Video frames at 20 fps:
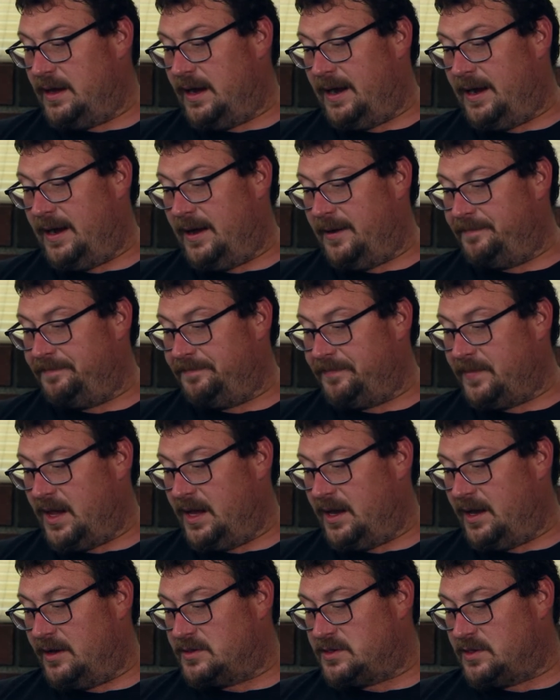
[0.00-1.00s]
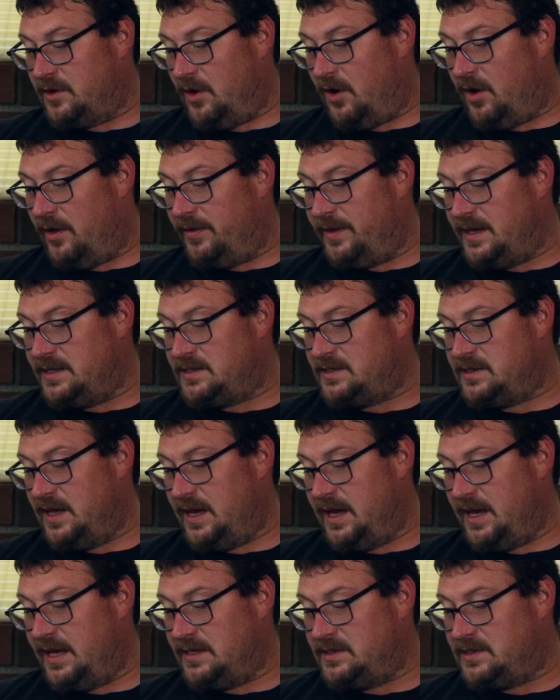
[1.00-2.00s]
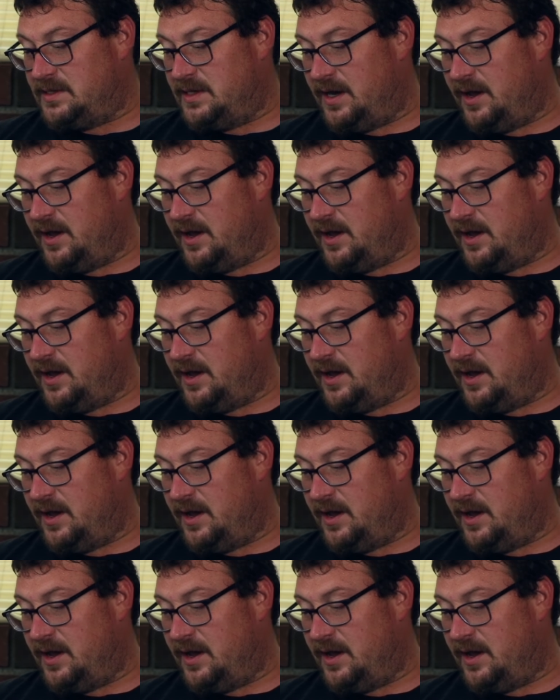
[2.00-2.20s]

So all these things,